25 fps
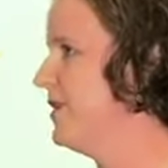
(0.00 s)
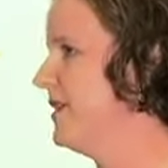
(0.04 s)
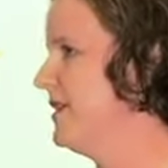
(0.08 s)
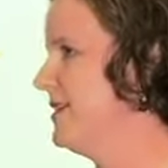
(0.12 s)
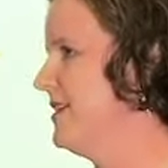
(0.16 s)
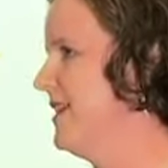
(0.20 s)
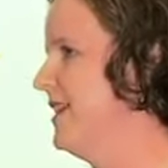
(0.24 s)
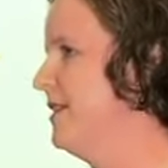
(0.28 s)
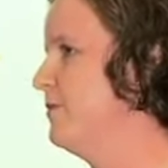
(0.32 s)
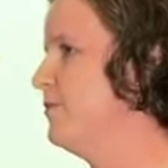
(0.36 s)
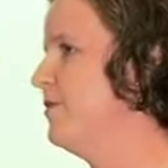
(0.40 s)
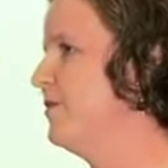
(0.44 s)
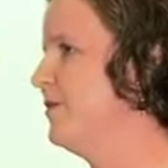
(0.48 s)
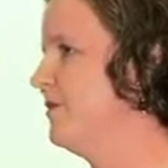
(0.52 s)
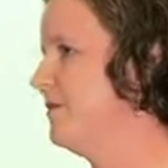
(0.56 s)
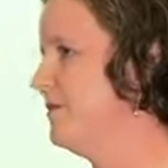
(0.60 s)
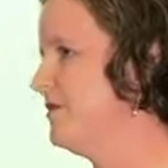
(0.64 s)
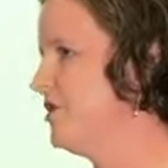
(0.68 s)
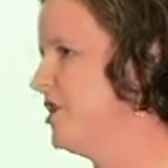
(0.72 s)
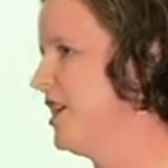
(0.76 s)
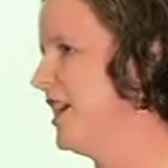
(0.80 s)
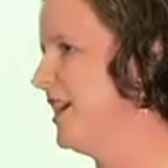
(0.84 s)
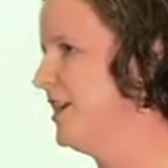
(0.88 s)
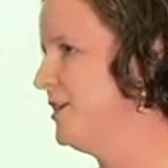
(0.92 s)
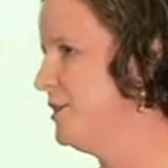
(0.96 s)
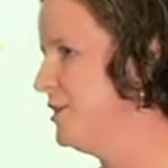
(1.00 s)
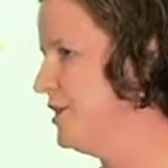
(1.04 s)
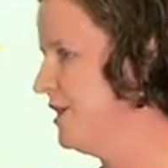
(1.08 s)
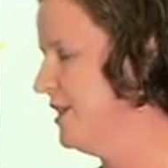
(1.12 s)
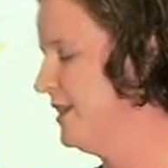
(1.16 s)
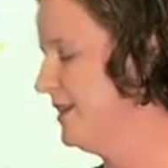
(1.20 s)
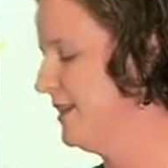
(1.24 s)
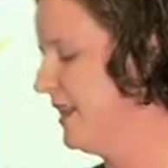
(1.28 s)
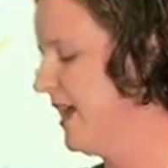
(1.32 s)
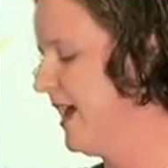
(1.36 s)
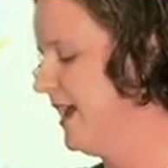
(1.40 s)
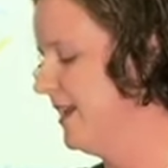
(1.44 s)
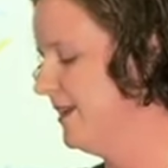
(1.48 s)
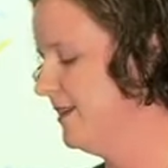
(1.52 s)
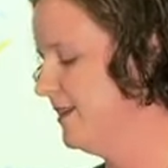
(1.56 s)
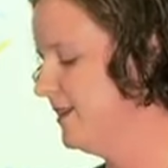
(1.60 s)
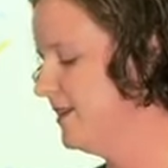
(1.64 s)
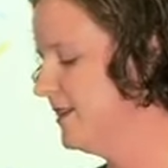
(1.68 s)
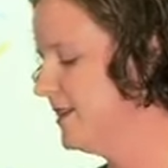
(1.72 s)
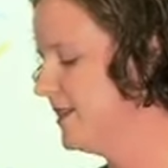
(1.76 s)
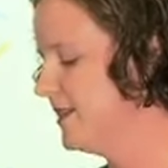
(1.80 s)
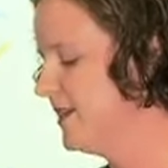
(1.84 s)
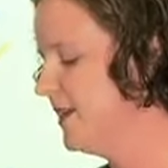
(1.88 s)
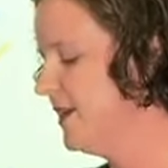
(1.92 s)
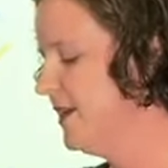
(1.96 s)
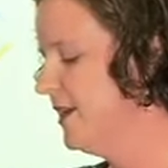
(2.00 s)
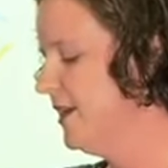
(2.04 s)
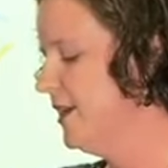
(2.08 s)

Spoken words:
example of changing lanes,